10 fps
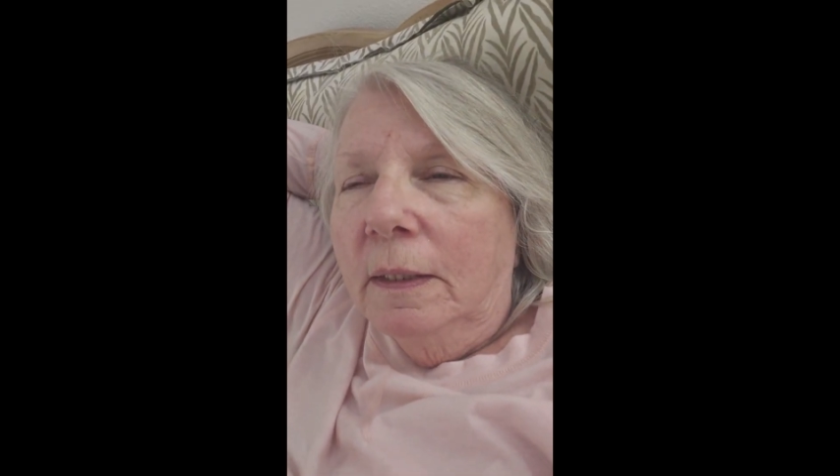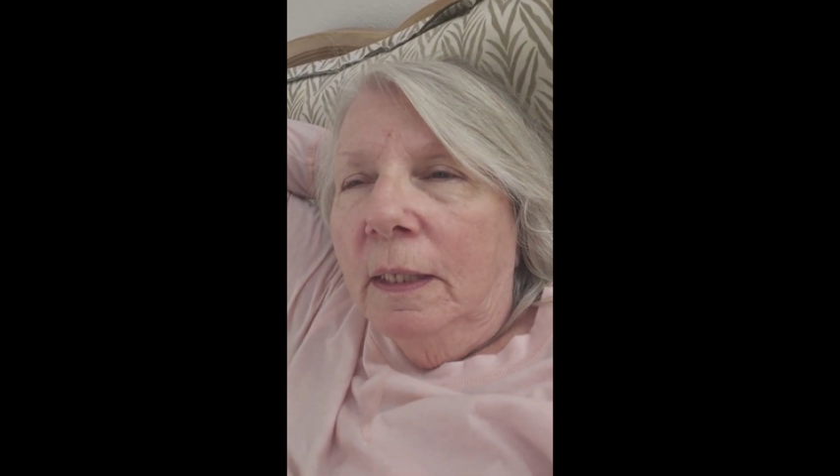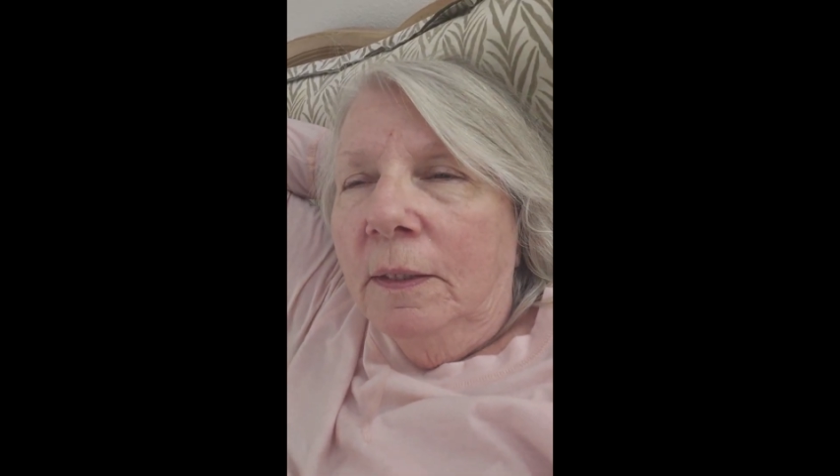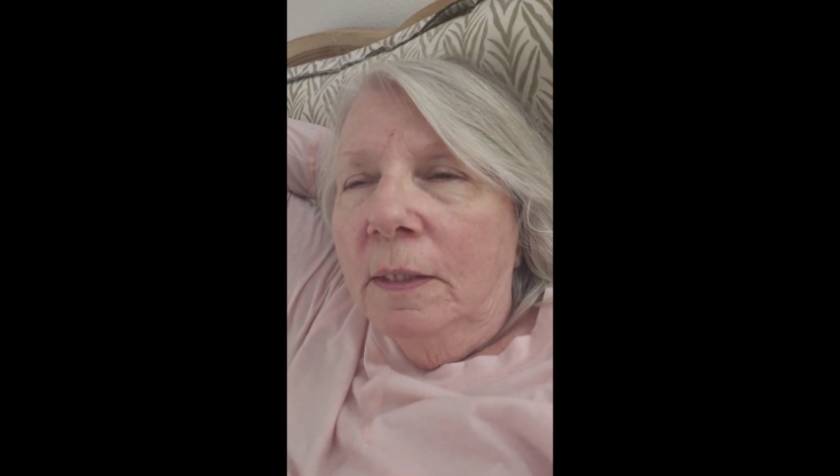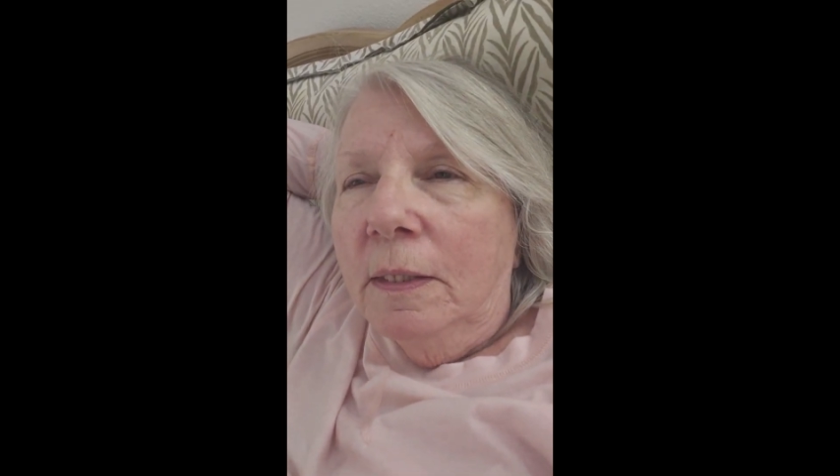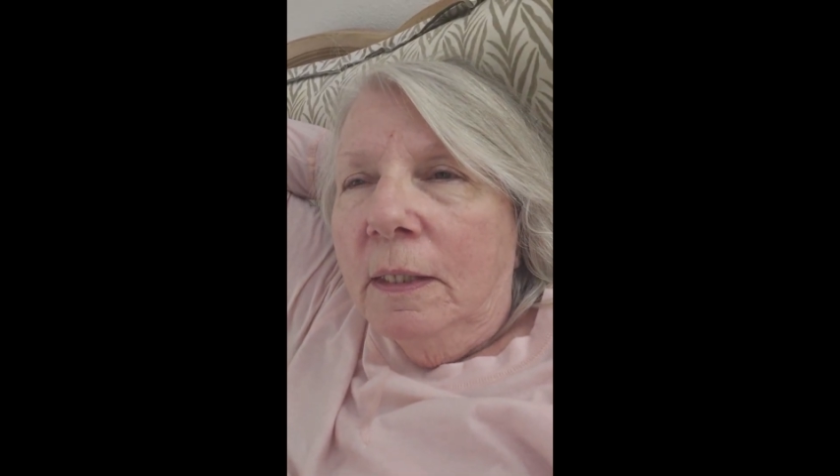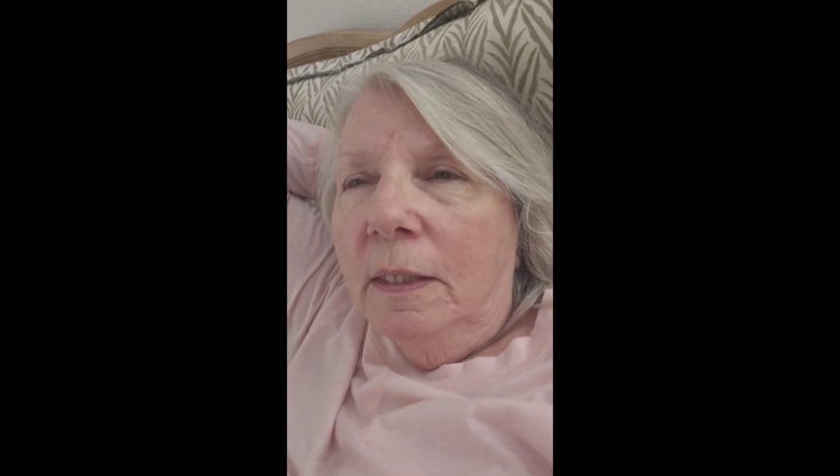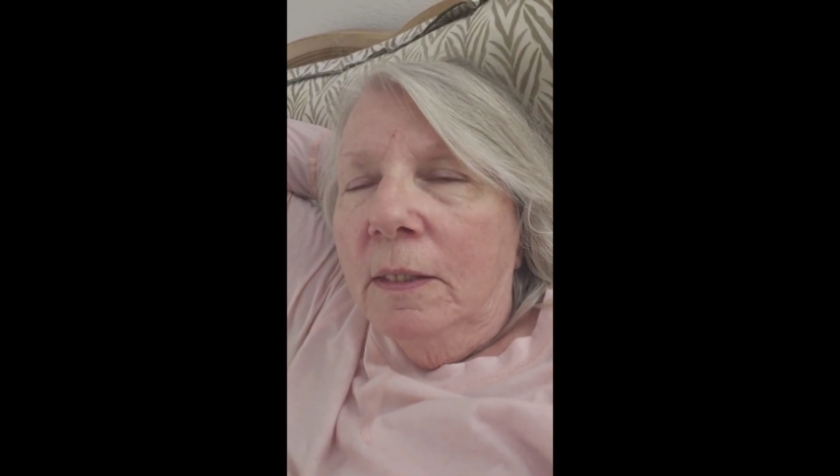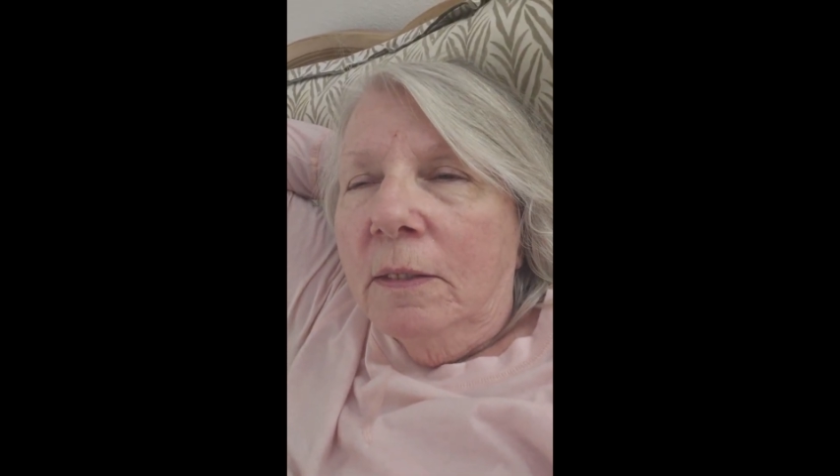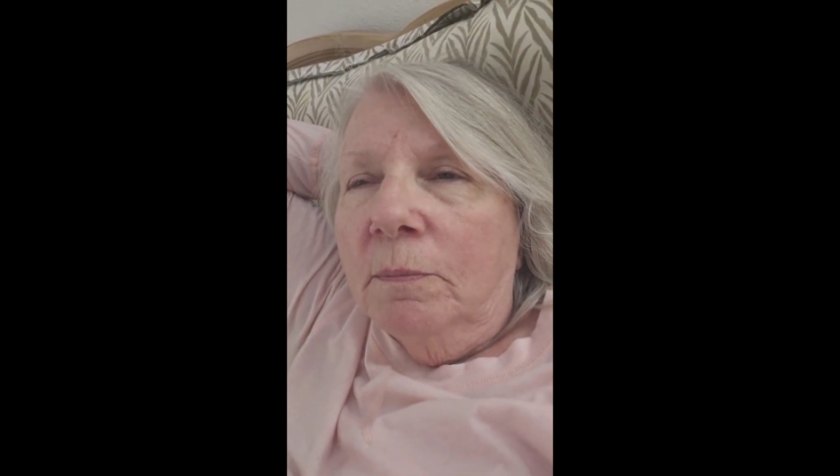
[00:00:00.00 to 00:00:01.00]
And in this
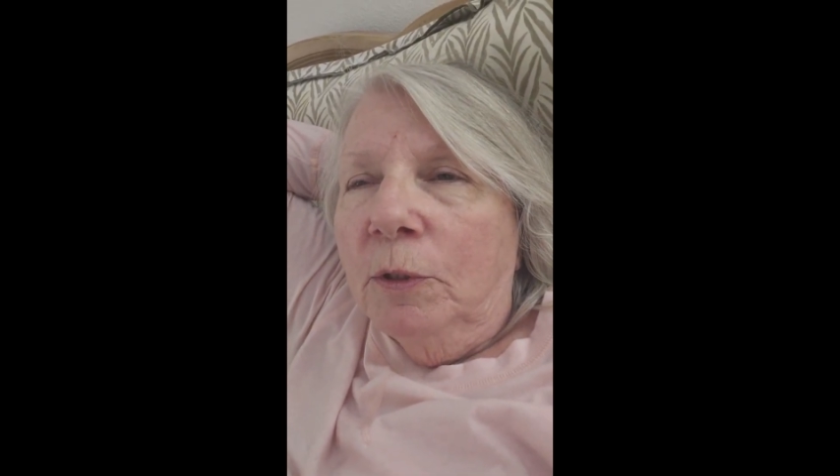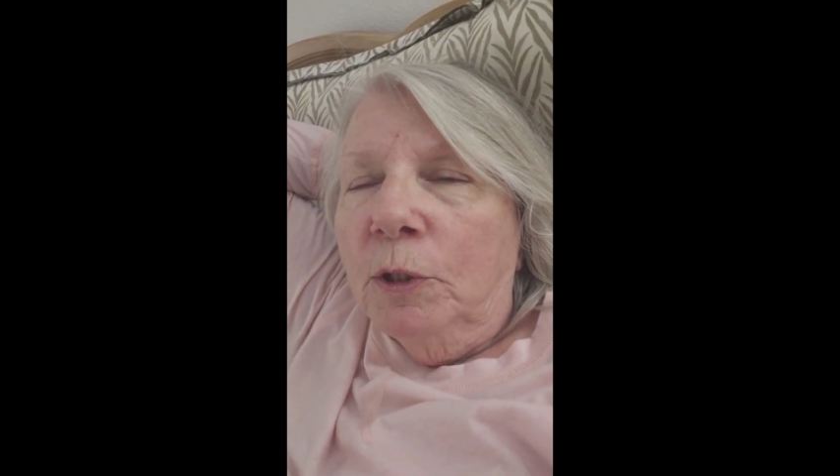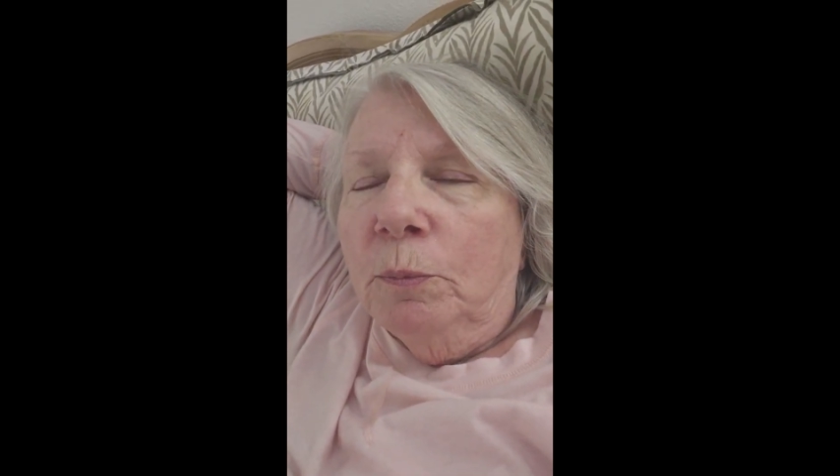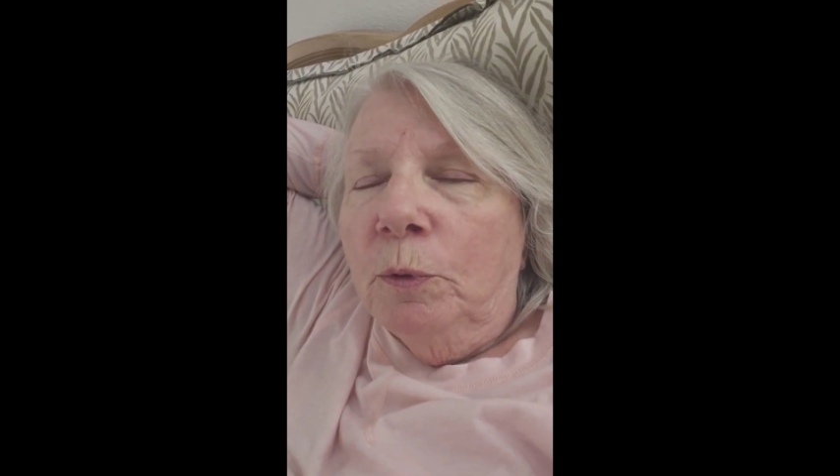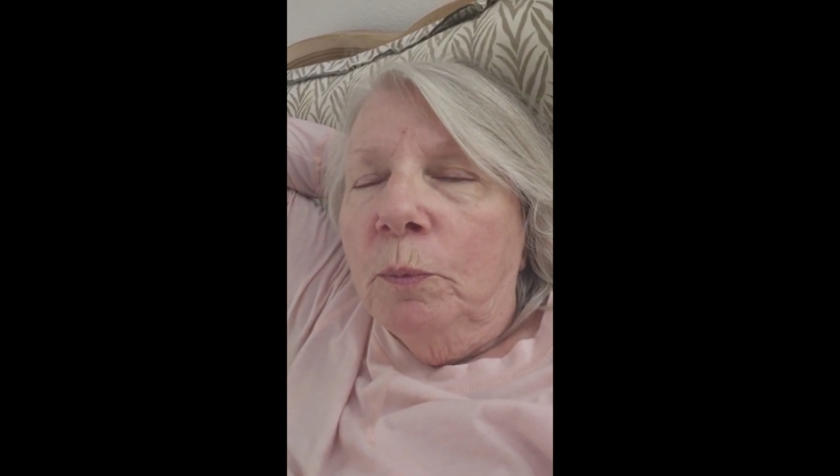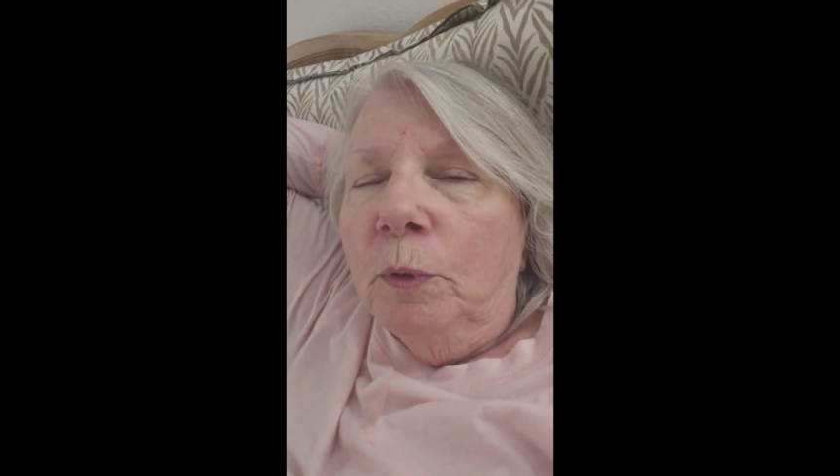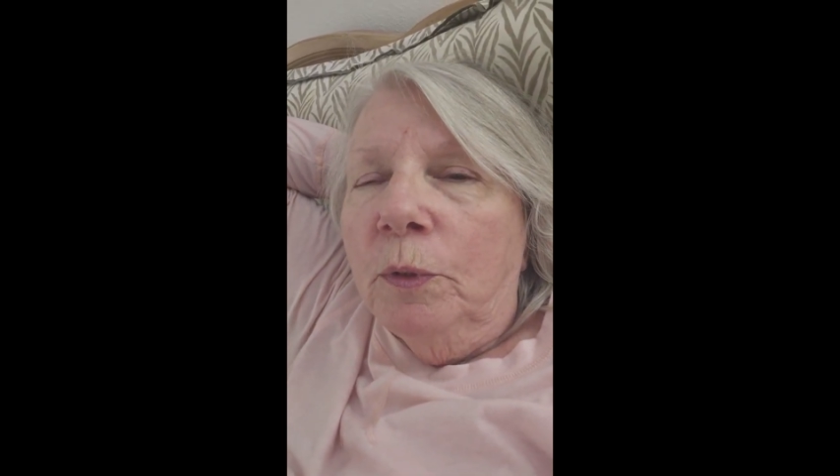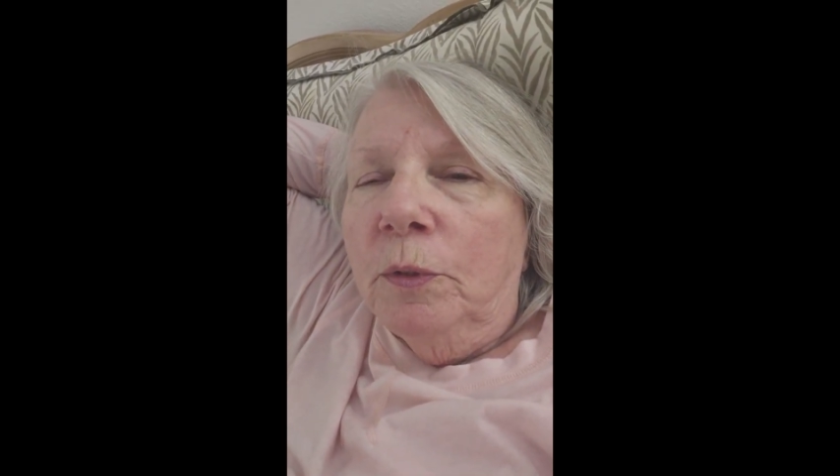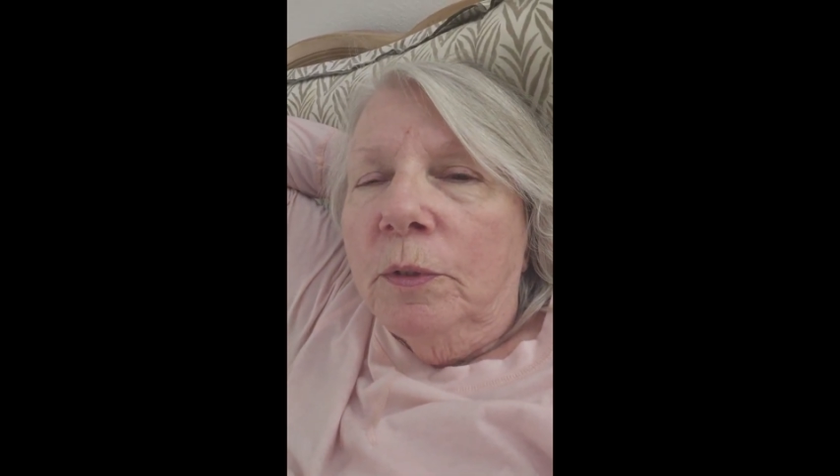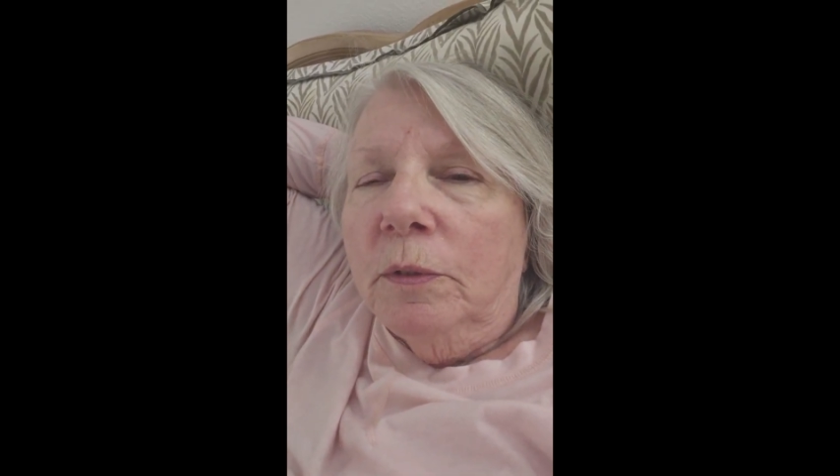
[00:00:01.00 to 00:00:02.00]
case, multiple
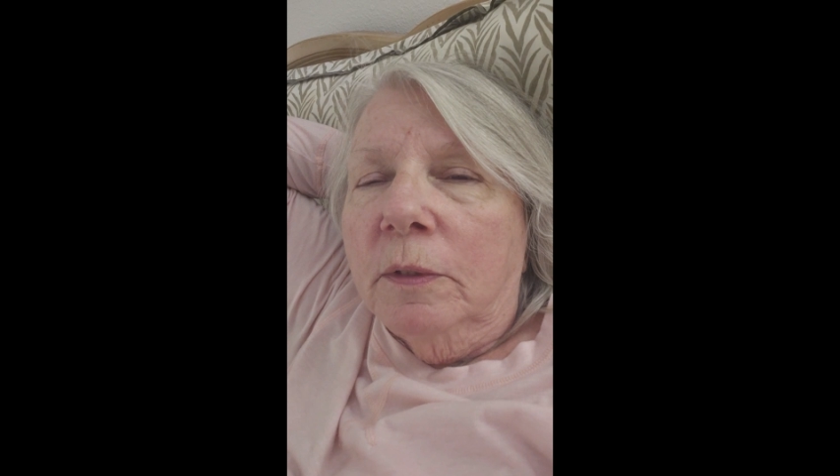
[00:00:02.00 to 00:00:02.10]
birds